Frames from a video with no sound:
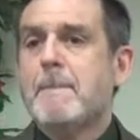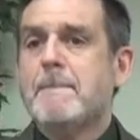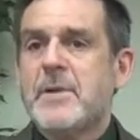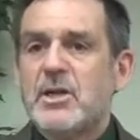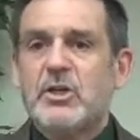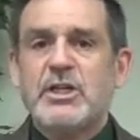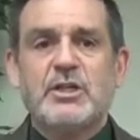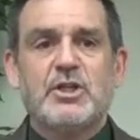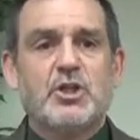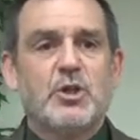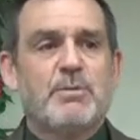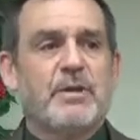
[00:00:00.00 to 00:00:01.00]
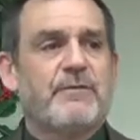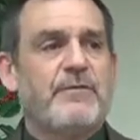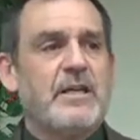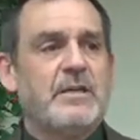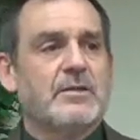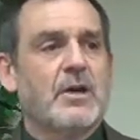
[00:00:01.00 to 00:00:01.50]
million cubic
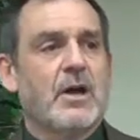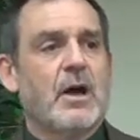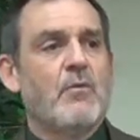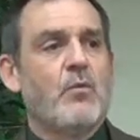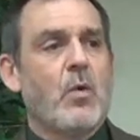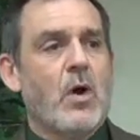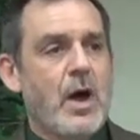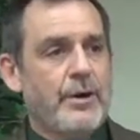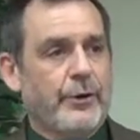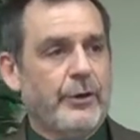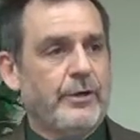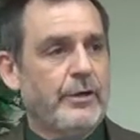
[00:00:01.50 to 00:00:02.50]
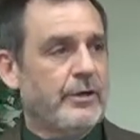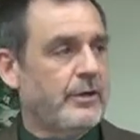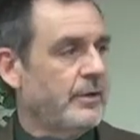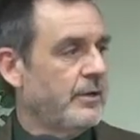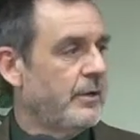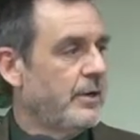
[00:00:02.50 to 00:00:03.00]
feet of water
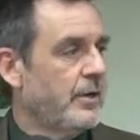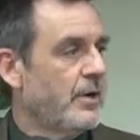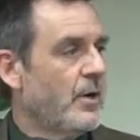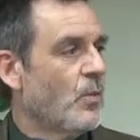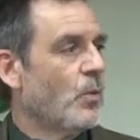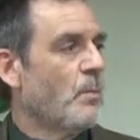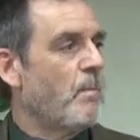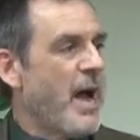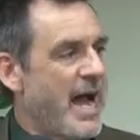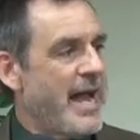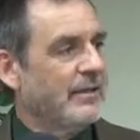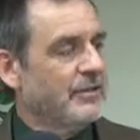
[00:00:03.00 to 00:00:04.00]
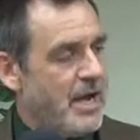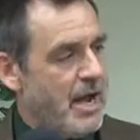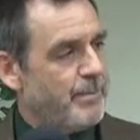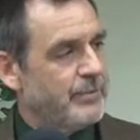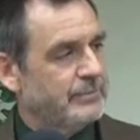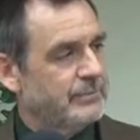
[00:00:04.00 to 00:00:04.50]
were piled up.